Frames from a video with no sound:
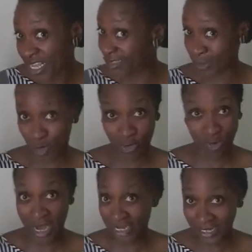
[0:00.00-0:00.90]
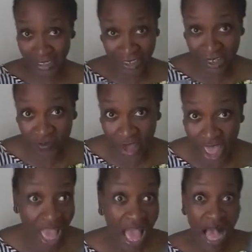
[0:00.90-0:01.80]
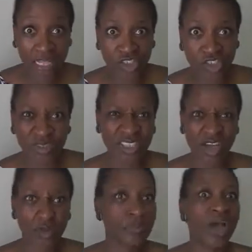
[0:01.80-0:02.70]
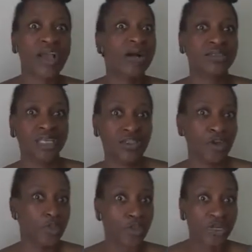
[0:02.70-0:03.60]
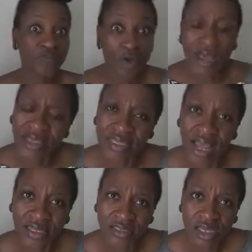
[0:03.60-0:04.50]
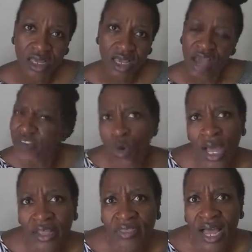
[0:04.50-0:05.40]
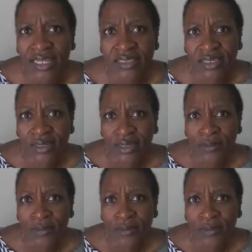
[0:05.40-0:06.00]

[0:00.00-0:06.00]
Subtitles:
it's a great conditioner for hair, and so is the other one, but I can't say the other one. Have you heard that? Have you heard that?